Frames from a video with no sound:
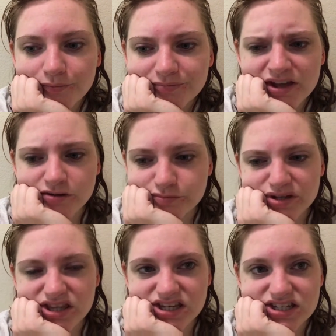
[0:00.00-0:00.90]
would be
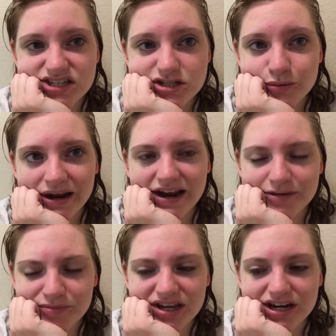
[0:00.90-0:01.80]
the easiest way.
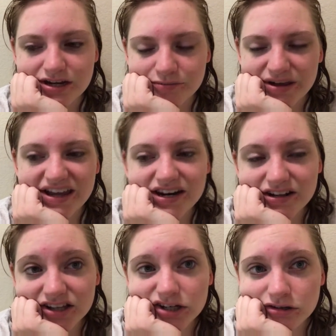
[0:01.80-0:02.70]
I'd be getting paid
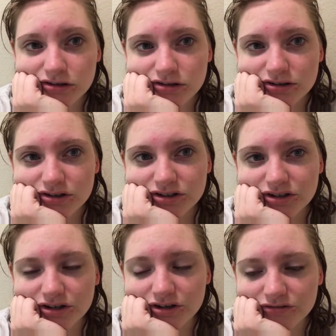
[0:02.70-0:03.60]
a little
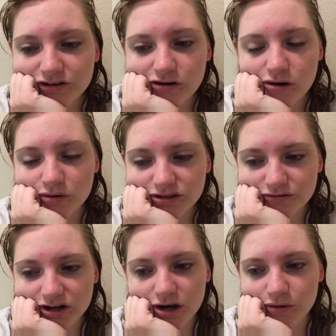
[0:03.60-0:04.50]
to figure out what the
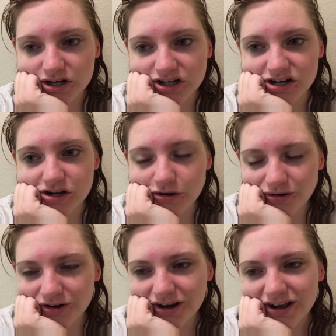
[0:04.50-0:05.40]
fuck I wanted to do.
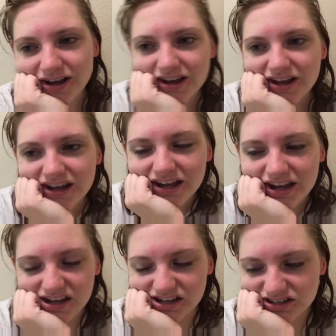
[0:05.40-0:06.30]

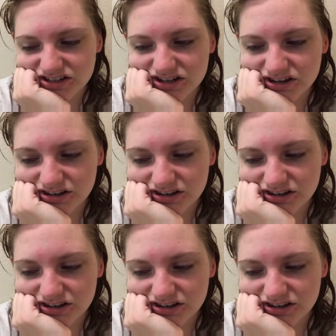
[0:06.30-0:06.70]
And